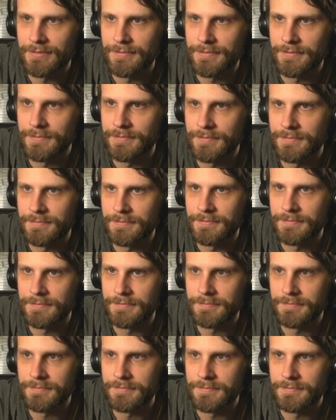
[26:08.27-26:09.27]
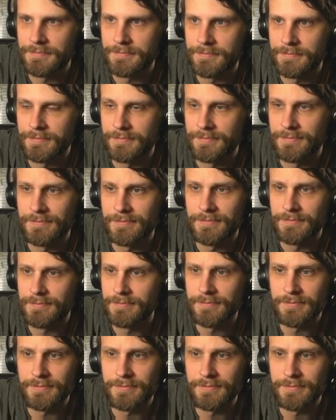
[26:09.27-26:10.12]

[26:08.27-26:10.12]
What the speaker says: (silence)